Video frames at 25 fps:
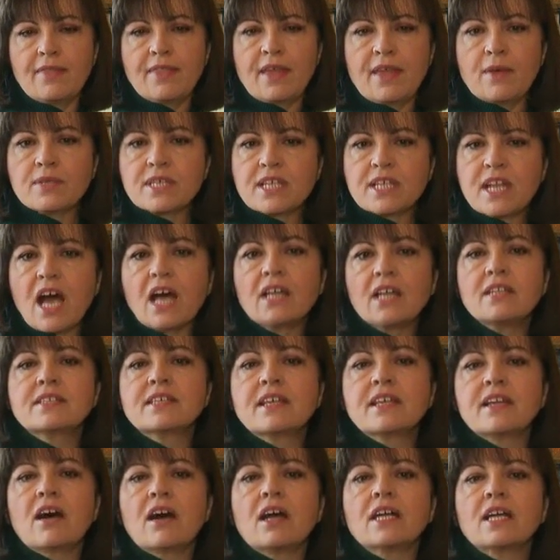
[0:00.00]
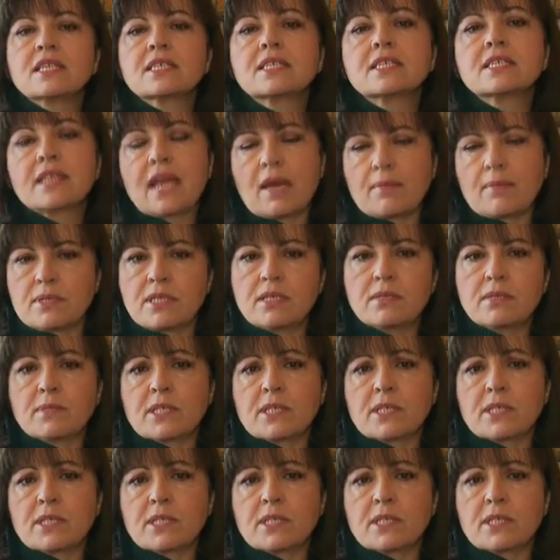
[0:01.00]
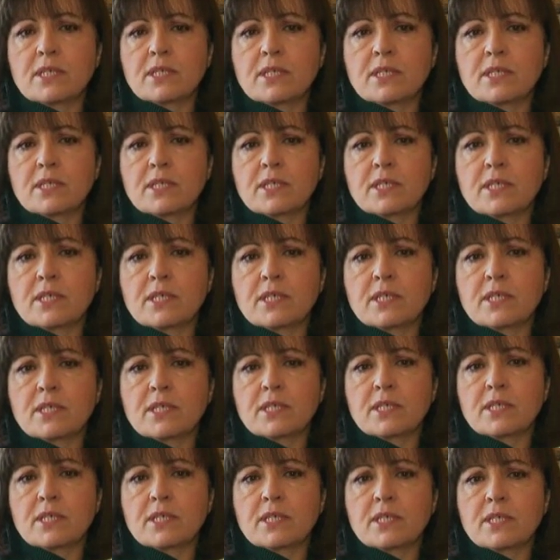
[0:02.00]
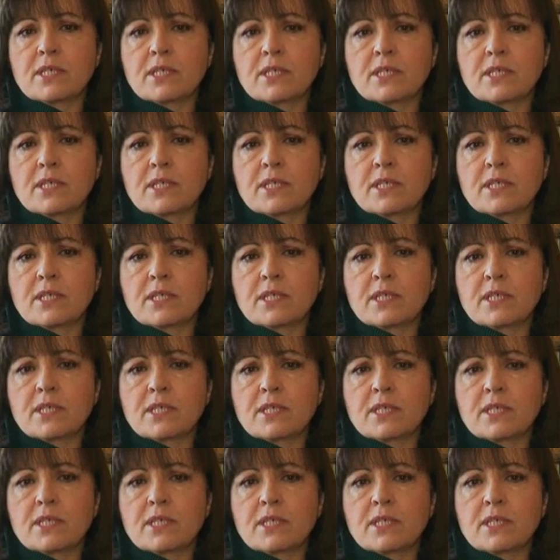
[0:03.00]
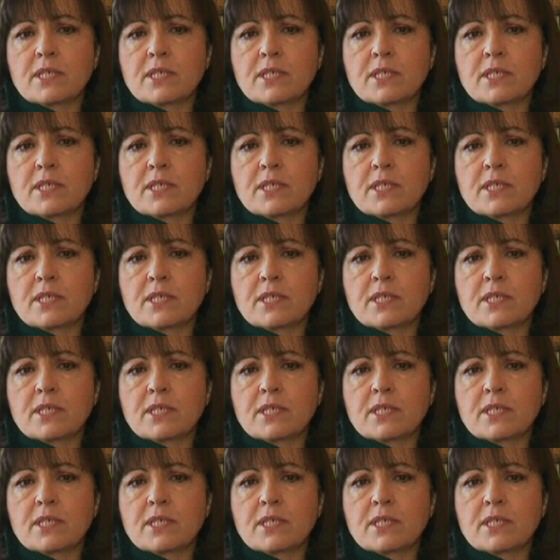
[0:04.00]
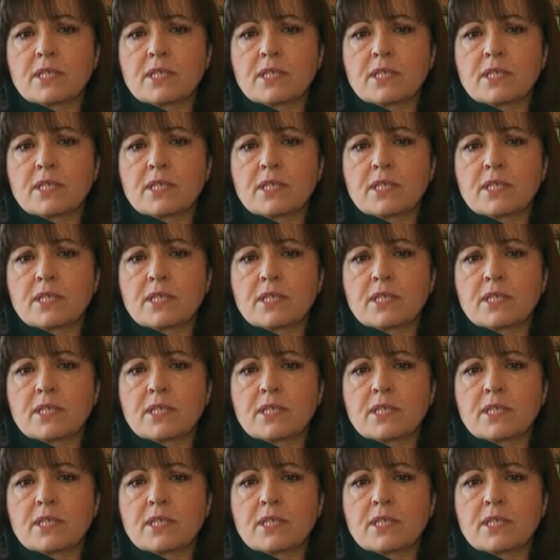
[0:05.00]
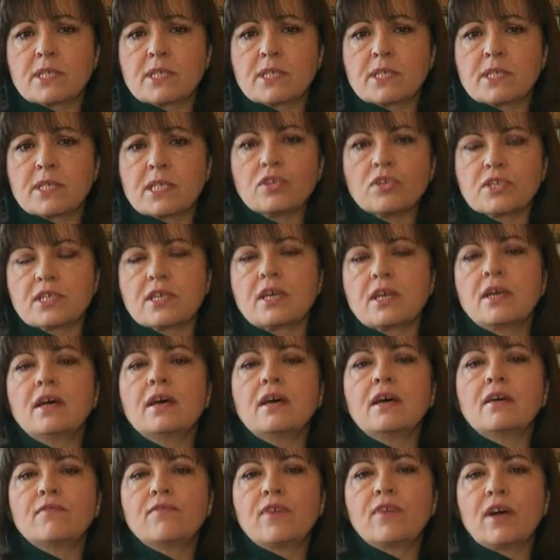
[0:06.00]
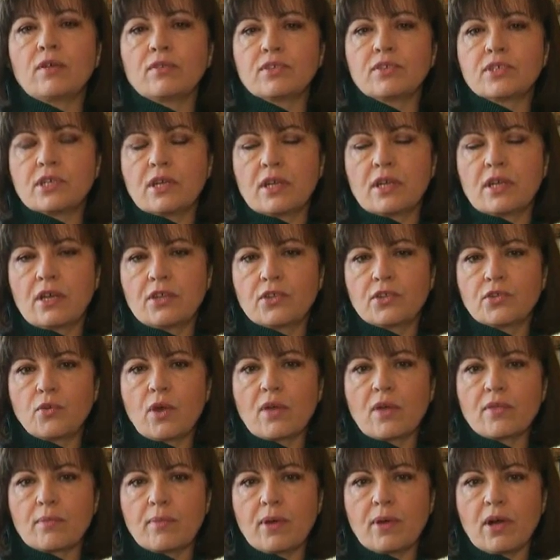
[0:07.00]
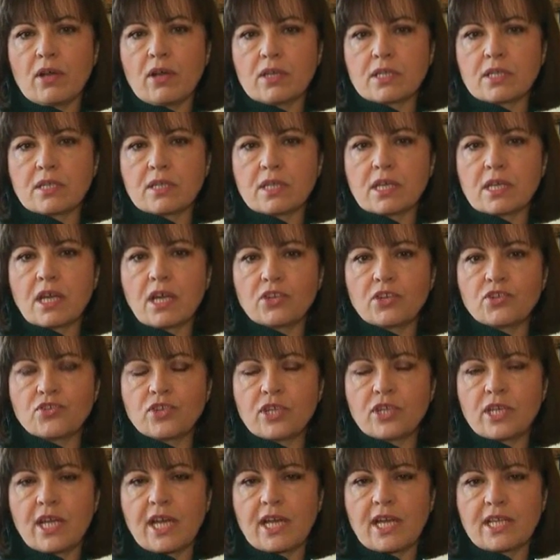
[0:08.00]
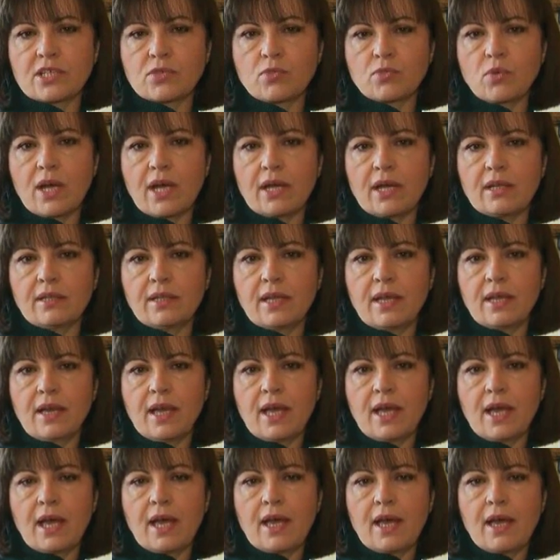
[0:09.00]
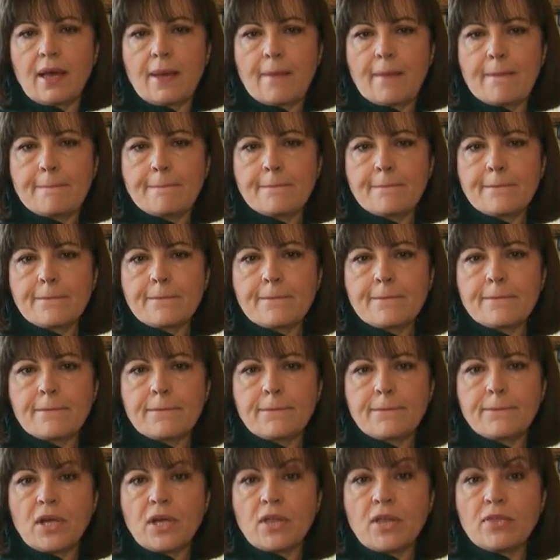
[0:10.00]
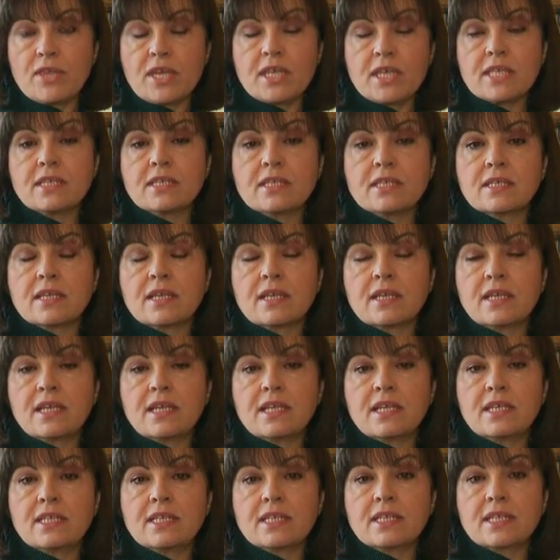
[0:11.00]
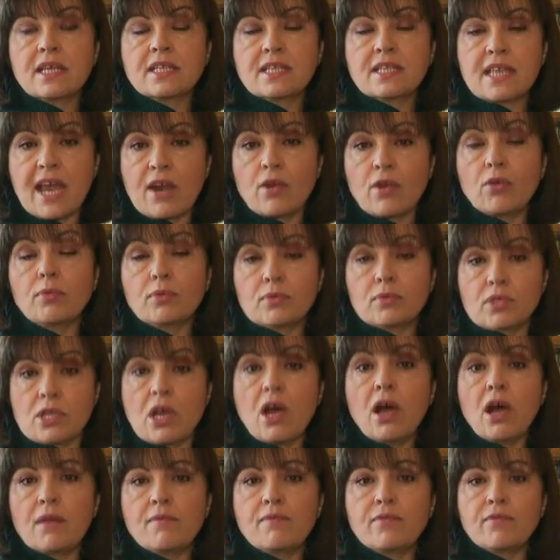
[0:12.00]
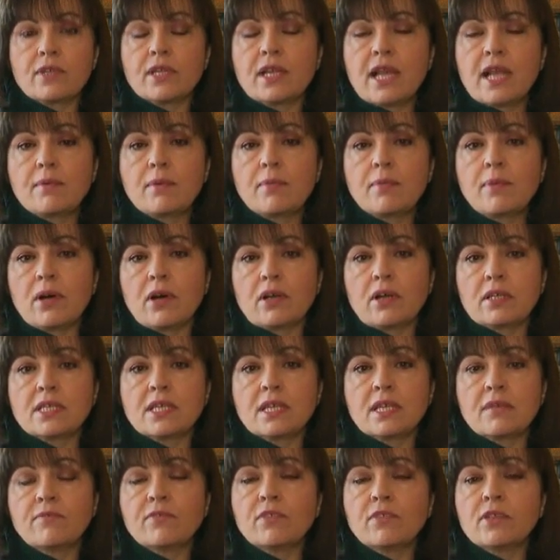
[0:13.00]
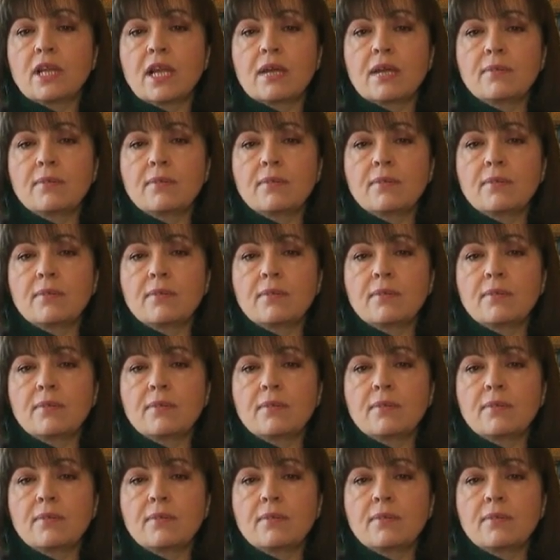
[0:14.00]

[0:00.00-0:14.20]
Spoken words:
there was an underlying scepticism amongst my voters about whether actually Labour could deliver, and I think that was felt through other parts of the country as well. But this is a terrible time for the Labour Party and for the